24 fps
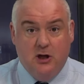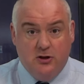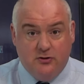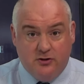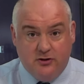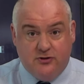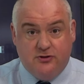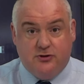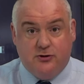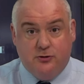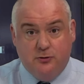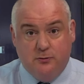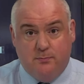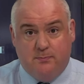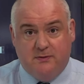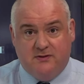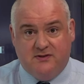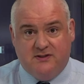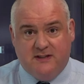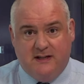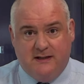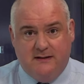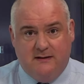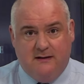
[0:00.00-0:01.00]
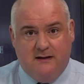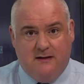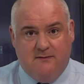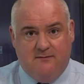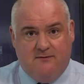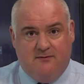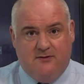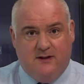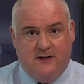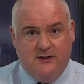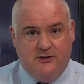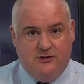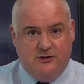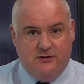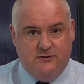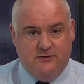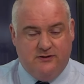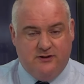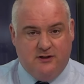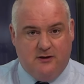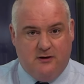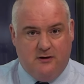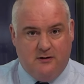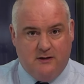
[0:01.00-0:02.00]
the 2% inflation
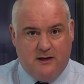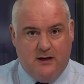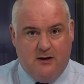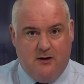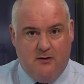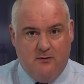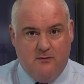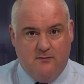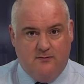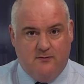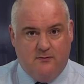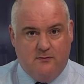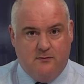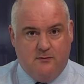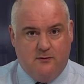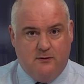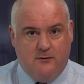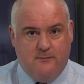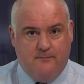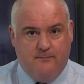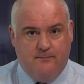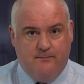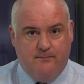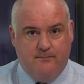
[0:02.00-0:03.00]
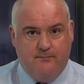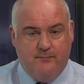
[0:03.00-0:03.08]
target overall.